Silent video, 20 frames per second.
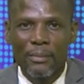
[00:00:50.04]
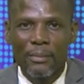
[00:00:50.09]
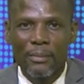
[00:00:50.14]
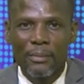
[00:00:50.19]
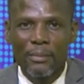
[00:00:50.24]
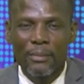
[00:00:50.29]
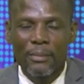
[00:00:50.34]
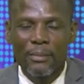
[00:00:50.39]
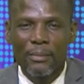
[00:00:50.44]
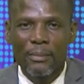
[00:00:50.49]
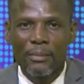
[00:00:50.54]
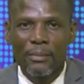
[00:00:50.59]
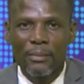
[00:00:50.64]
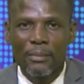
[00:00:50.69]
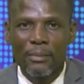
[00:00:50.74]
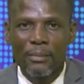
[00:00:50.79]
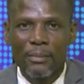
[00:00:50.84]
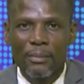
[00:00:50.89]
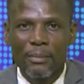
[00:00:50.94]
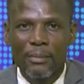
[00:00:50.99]

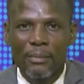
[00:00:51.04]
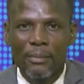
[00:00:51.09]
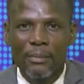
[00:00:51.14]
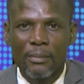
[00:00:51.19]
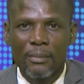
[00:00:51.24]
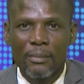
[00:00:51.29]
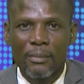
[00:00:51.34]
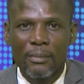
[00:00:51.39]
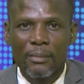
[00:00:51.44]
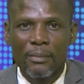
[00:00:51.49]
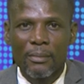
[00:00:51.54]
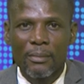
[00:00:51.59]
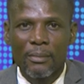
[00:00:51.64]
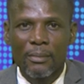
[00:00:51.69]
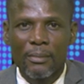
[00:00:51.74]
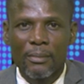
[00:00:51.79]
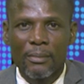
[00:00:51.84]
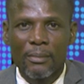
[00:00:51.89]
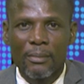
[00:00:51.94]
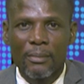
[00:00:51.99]

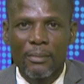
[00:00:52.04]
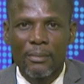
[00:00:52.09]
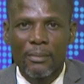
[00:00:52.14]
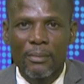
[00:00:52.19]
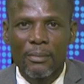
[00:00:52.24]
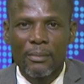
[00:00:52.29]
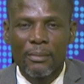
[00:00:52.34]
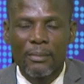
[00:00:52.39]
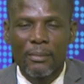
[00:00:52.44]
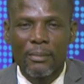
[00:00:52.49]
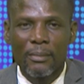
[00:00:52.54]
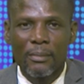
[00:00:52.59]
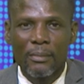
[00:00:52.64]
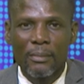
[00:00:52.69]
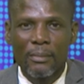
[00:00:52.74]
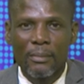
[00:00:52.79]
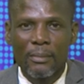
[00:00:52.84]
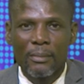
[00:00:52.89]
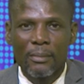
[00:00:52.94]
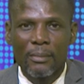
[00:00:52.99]

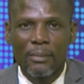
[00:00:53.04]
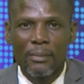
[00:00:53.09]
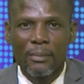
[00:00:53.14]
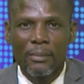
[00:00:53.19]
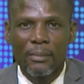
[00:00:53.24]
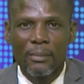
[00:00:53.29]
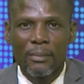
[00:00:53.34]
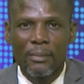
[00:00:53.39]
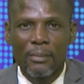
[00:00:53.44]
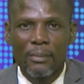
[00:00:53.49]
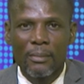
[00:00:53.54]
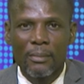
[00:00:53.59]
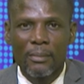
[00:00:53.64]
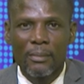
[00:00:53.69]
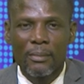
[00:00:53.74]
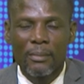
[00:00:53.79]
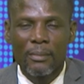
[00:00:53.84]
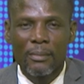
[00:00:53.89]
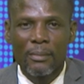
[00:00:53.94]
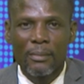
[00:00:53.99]

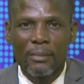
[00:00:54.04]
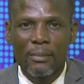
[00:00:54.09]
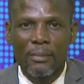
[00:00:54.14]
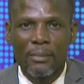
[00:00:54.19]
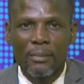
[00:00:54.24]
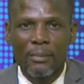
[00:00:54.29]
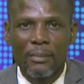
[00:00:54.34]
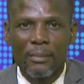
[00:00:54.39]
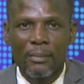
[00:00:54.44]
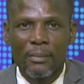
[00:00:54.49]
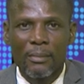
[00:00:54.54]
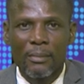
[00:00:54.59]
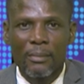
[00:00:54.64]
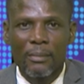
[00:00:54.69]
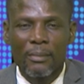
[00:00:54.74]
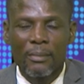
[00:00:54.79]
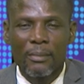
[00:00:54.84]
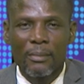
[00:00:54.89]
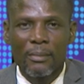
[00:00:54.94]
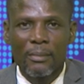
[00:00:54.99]

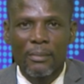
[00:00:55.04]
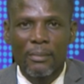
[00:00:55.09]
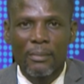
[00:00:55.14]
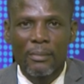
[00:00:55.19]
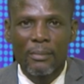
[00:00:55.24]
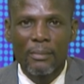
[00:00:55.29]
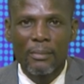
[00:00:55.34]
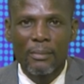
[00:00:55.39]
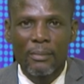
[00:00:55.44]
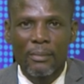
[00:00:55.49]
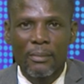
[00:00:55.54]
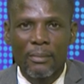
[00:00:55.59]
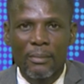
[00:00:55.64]
[no speech]